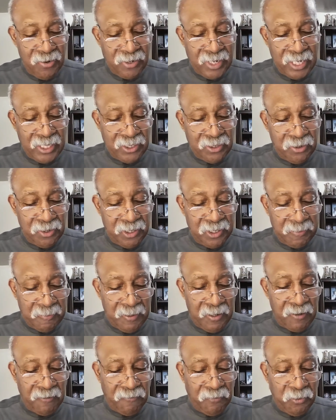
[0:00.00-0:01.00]
Okay, so the
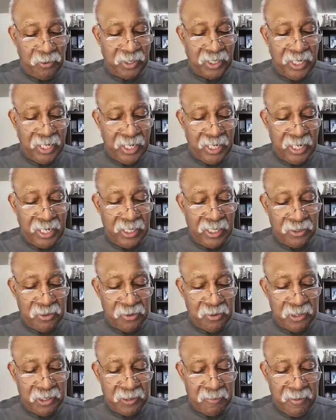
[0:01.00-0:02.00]
Spirit, 14 again.
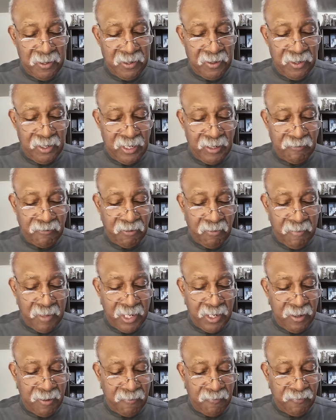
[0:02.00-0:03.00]
So the Spirit lifted
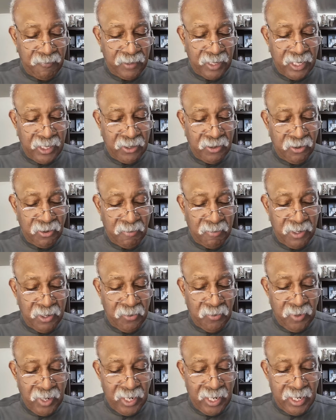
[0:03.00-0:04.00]
me up and took
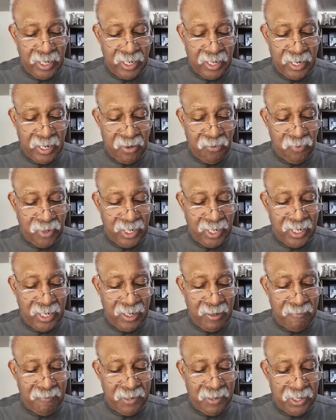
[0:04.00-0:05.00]
me away, and I
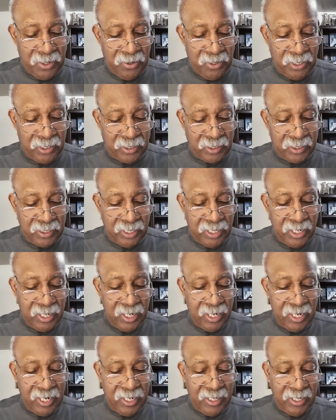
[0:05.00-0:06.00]
went in bitterness
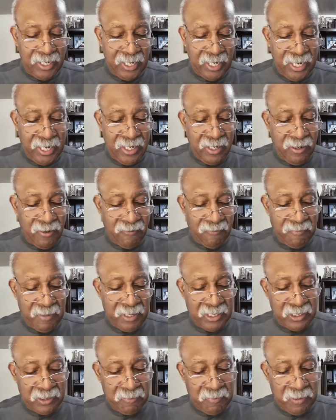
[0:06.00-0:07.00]
in the heat of
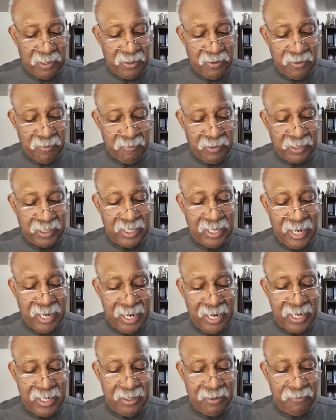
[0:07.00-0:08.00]
my spirit, but the
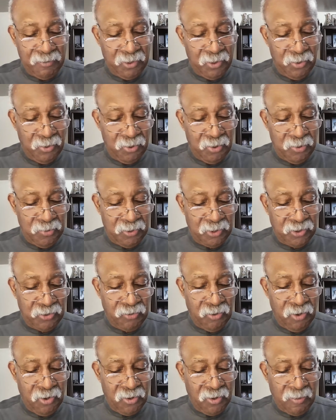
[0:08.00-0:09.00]
hand of the Lord was
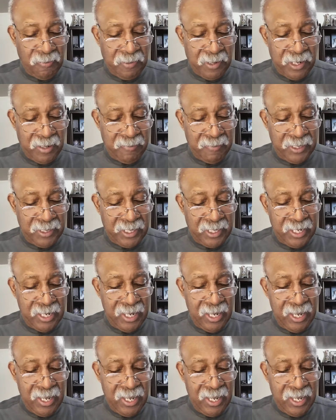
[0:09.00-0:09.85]
strong upon me.